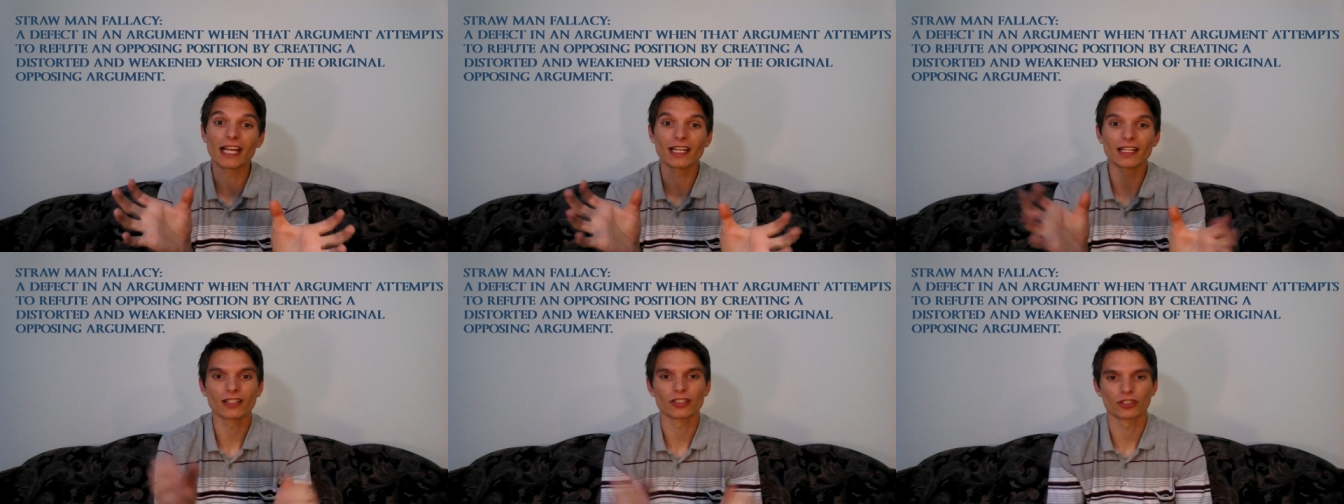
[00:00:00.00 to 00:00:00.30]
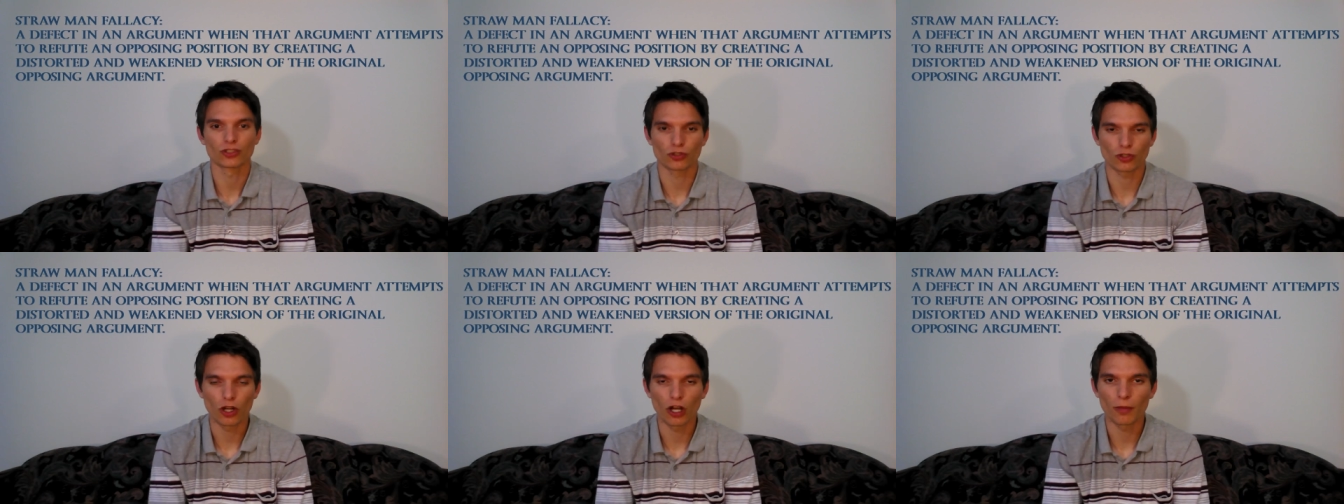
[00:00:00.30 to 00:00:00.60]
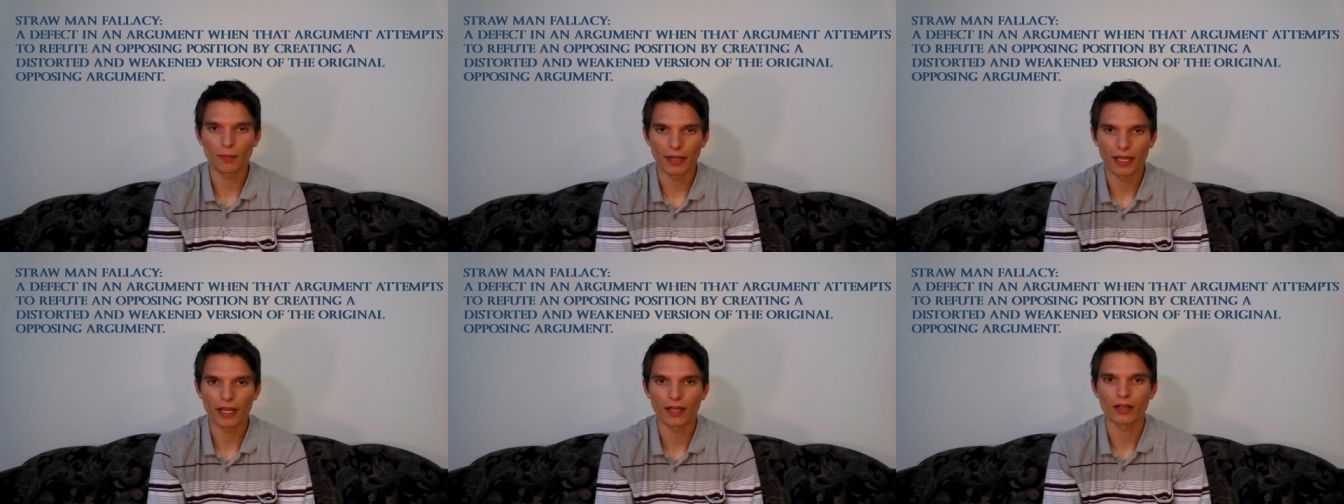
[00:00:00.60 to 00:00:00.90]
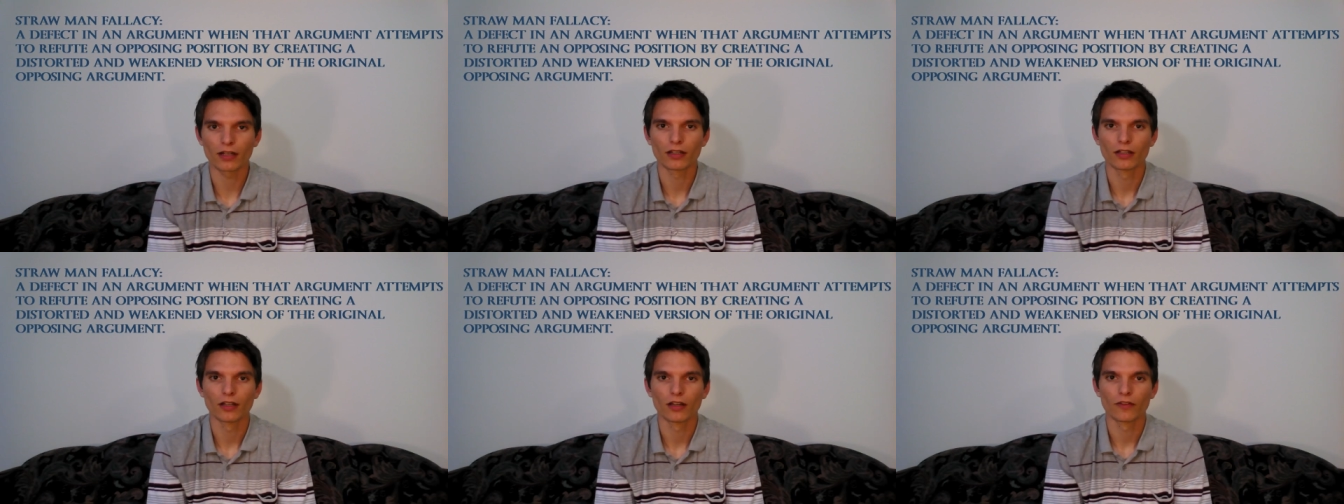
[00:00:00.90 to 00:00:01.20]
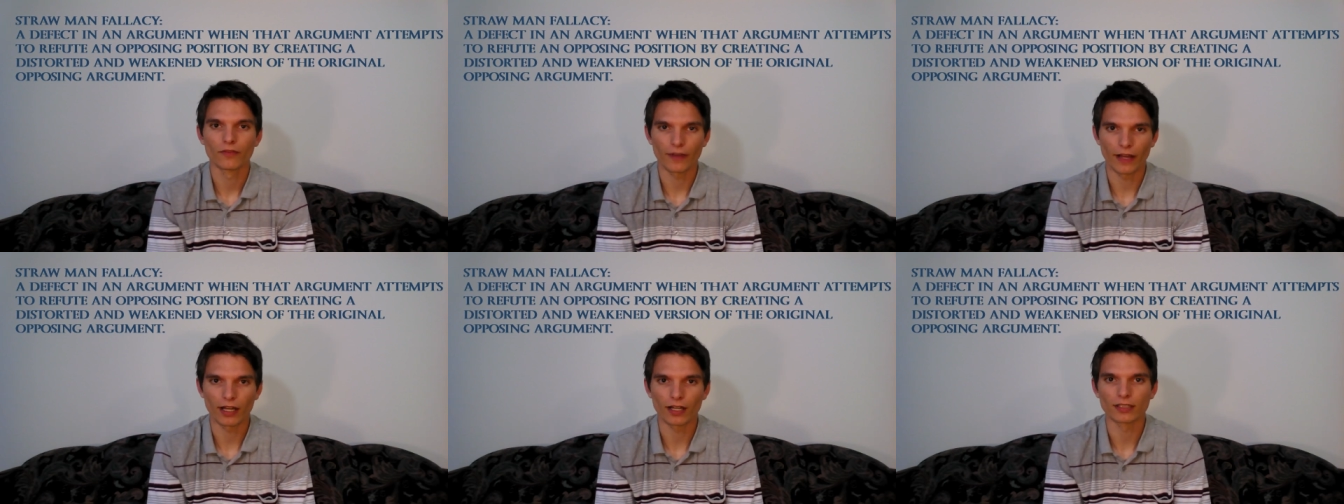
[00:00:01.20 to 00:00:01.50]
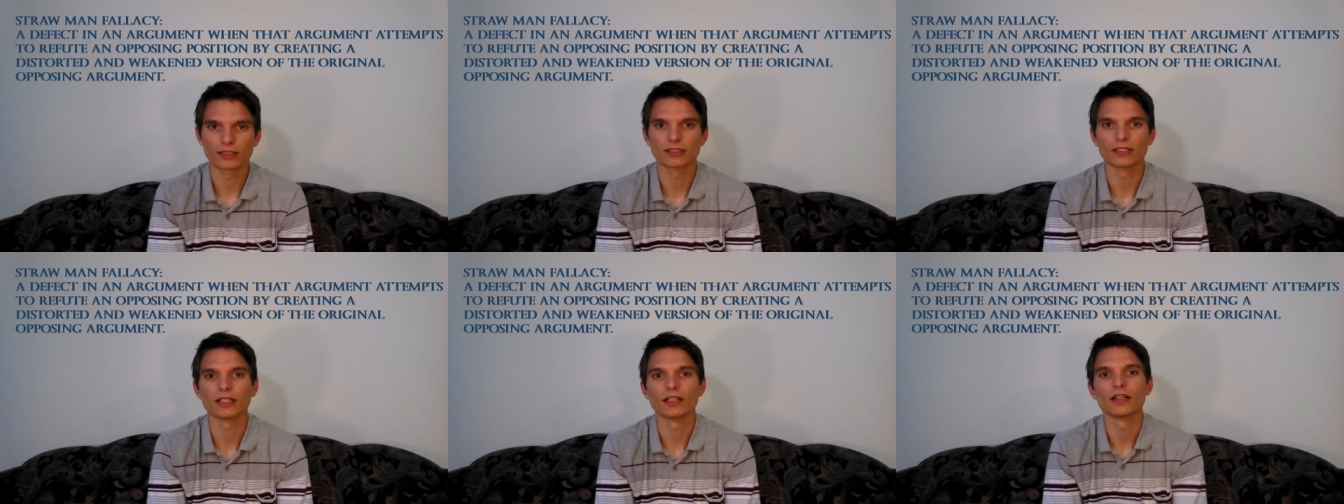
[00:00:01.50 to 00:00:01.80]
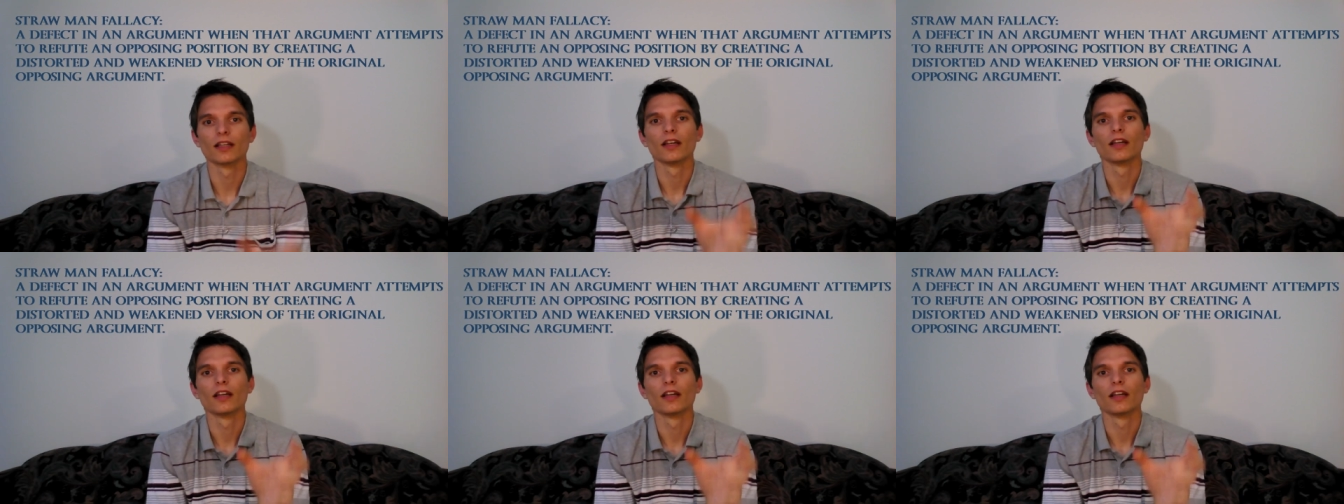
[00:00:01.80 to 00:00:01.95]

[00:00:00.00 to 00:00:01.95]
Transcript: the straw man fallacy,